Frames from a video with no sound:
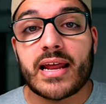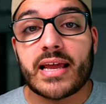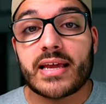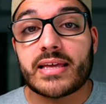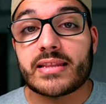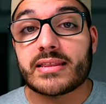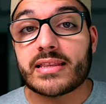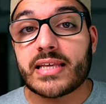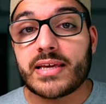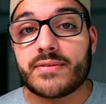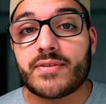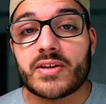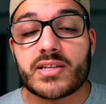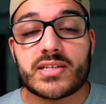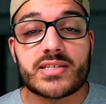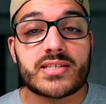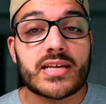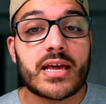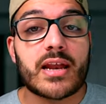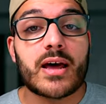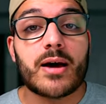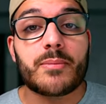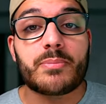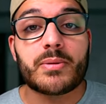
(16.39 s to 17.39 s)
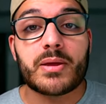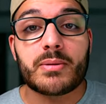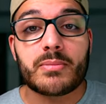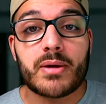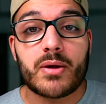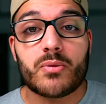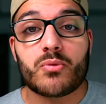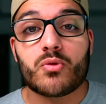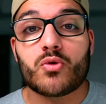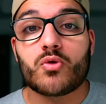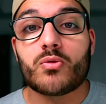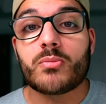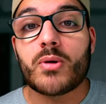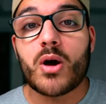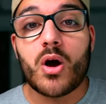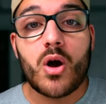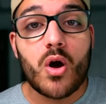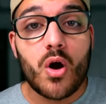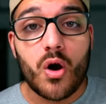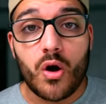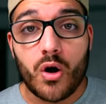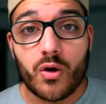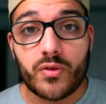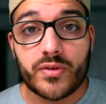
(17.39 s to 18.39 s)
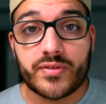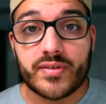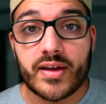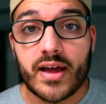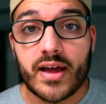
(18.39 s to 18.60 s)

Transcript: and I can leave it set up in my room all the